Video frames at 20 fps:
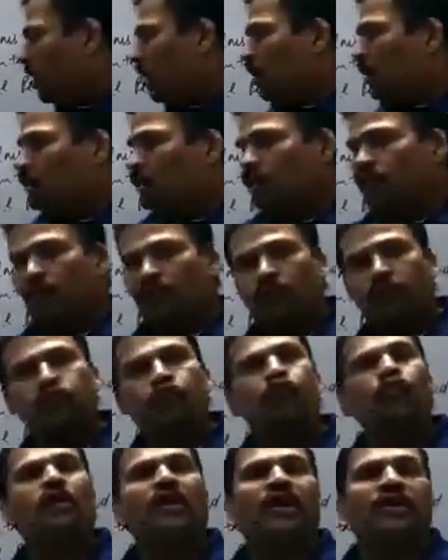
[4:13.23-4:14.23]
the
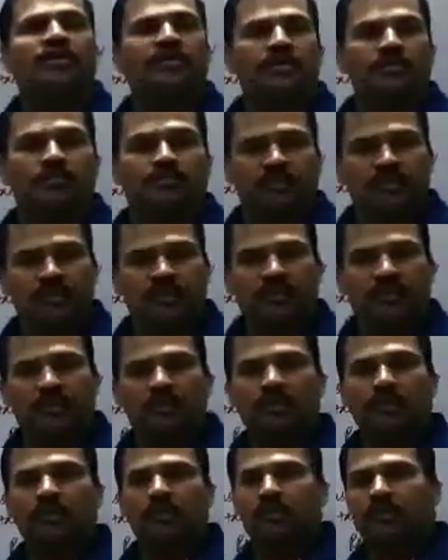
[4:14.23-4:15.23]
food items.
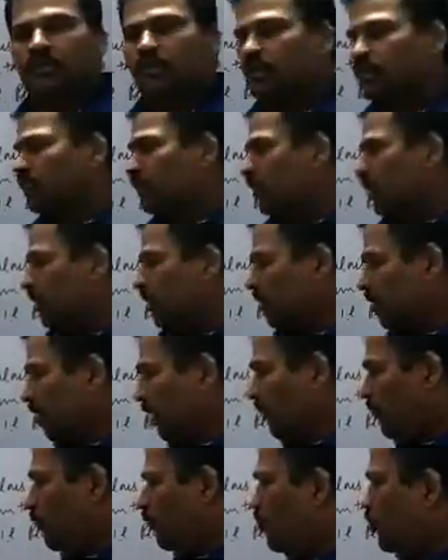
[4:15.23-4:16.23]
The
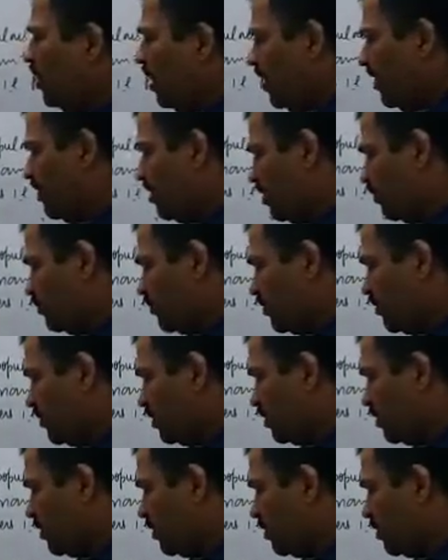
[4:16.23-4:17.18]
food items